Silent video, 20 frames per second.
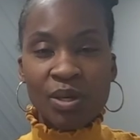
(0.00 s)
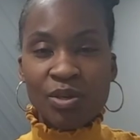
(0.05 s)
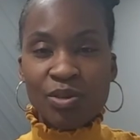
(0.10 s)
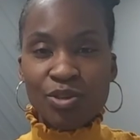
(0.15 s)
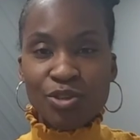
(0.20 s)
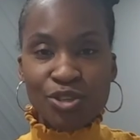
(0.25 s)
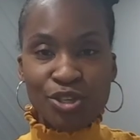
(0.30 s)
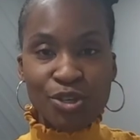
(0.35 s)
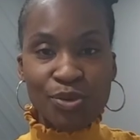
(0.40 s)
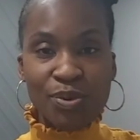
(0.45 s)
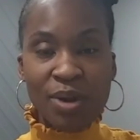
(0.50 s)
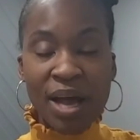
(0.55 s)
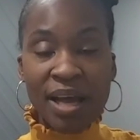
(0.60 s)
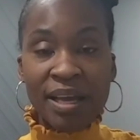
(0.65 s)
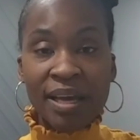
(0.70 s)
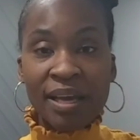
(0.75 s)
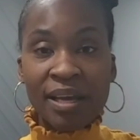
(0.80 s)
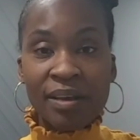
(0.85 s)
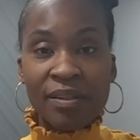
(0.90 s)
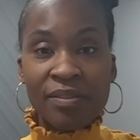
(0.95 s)
Shoot, I
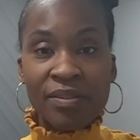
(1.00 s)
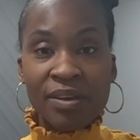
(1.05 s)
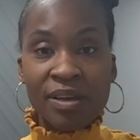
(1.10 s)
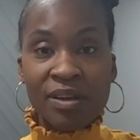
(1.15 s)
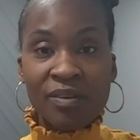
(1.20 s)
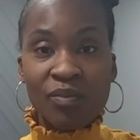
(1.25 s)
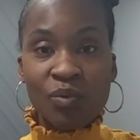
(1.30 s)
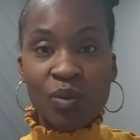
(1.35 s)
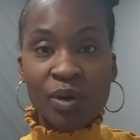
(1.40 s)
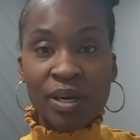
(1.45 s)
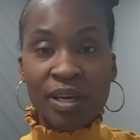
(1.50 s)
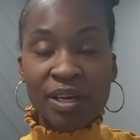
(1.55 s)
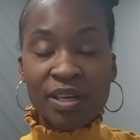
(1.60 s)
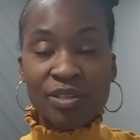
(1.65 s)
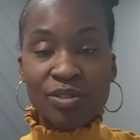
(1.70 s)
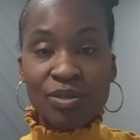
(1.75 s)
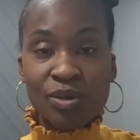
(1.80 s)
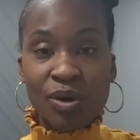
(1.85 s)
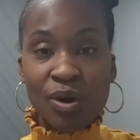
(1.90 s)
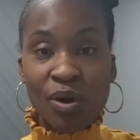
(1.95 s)
can't think of what
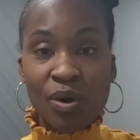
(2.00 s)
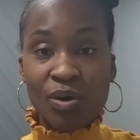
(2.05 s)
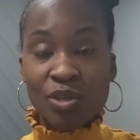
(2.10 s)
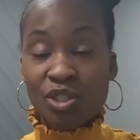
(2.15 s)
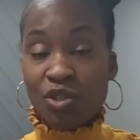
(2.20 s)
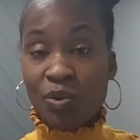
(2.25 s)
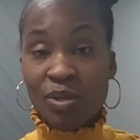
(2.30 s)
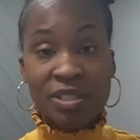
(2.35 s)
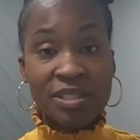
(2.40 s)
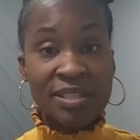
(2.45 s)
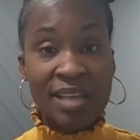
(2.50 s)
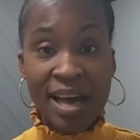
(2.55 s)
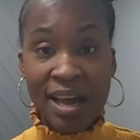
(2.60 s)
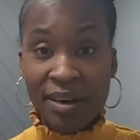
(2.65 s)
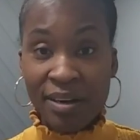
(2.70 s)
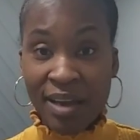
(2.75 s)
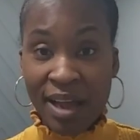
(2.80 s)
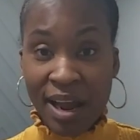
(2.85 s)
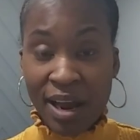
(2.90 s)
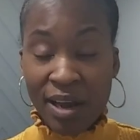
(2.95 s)
it's called. So it's not
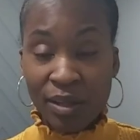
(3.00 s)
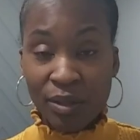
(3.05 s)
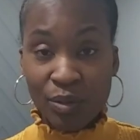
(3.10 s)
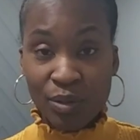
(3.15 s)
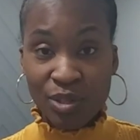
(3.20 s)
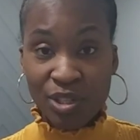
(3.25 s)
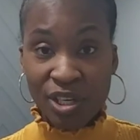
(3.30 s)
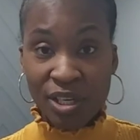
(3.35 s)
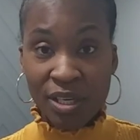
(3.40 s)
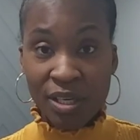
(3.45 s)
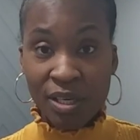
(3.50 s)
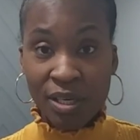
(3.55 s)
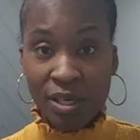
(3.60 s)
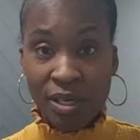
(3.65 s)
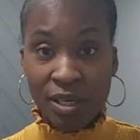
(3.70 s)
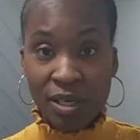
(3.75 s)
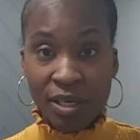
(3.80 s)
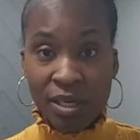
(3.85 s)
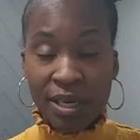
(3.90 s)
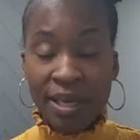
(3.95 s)
an allergy.
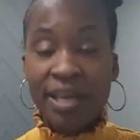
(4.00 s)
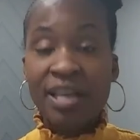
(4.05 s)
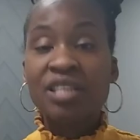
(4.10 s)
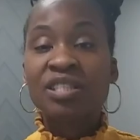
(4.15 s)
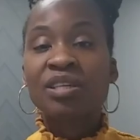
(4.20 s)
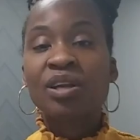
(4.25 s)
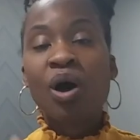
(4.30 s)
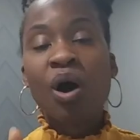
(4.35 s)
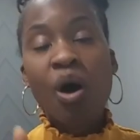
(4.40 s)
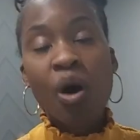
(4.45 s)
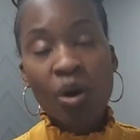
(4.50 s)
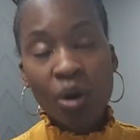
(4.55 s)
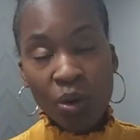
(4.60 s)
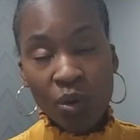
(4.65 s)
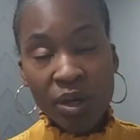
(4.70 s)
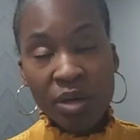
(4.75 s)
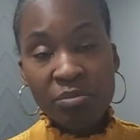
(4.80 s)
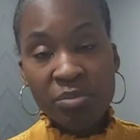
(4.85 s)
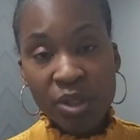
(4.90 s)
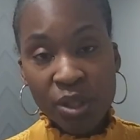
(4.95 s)
It is an
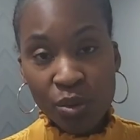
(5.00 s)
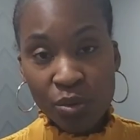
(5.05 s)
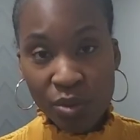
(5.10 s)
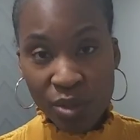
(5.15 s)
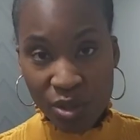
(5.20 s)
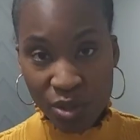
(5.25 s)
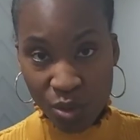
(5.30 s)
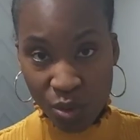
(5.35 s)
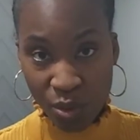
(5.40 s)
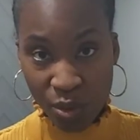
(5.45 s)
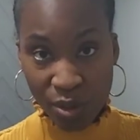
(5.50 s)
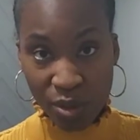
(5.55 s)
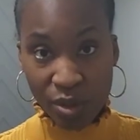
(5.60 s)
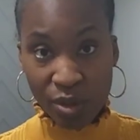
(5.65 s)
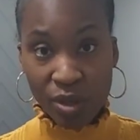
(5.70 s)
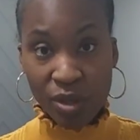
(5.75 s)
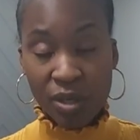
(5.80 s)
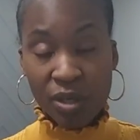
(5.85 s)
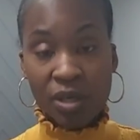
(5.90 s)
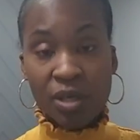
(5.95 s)
autoimmune disorder.
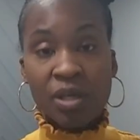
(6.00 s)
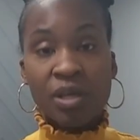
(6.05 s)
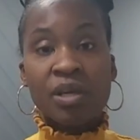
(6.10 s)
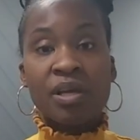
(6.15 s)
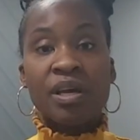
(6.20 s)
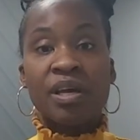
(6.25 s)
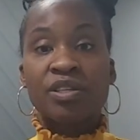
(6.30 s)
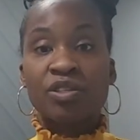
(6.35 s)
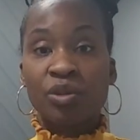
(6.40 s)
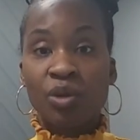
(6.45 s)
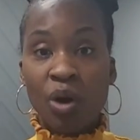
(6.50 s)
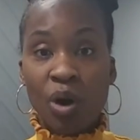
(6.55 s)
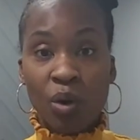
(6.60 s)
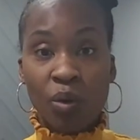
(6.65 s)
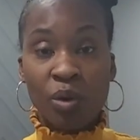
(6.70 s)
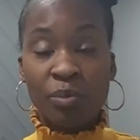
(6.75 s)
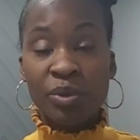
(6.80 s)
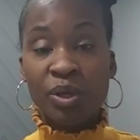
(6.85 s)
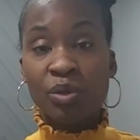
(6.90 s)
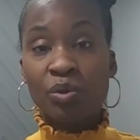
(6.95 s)
It's an
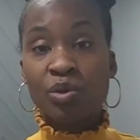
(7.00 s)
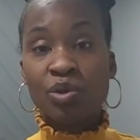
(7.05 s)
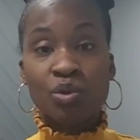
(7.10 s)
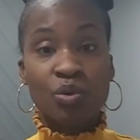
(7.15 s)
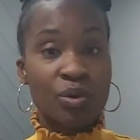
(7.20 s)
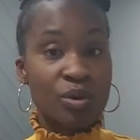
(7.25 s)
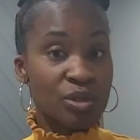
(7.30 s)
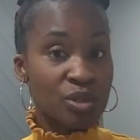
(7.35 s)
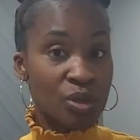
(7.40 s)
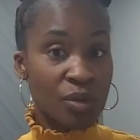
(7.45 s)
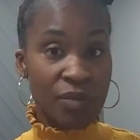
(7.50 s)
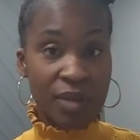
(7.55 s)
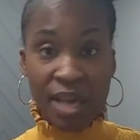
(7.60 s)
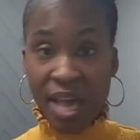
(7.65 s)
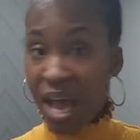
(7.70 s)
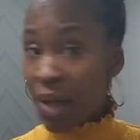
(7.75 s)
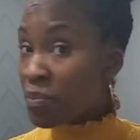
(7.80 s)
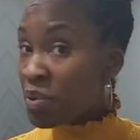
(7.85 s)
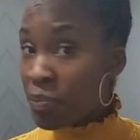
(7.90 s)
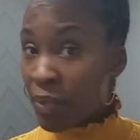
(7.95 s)
autoimmune disorder. So the
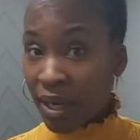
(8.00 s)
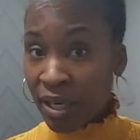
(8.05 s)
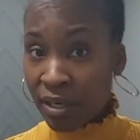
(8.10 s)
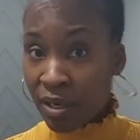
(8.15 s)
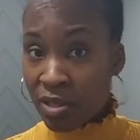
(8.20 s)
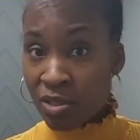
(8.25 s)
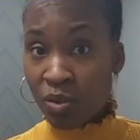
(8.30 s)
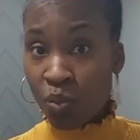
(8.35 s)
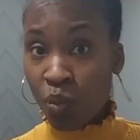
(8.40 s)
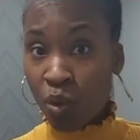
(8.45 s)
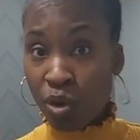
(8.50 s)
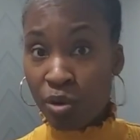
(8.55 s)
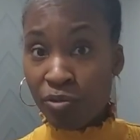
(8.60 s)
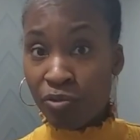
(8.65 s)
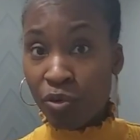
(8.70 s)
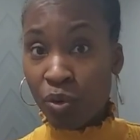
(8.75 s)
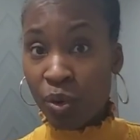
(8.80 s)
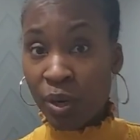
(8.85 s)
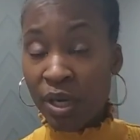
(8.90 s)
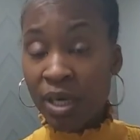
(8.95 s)
EpiPen doesn't work
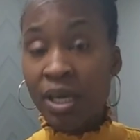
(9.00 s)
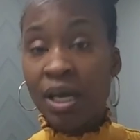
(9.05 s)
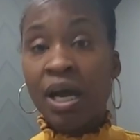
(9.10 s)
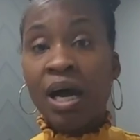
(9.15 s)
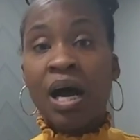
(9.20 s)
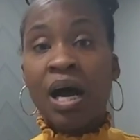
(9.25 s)
for it.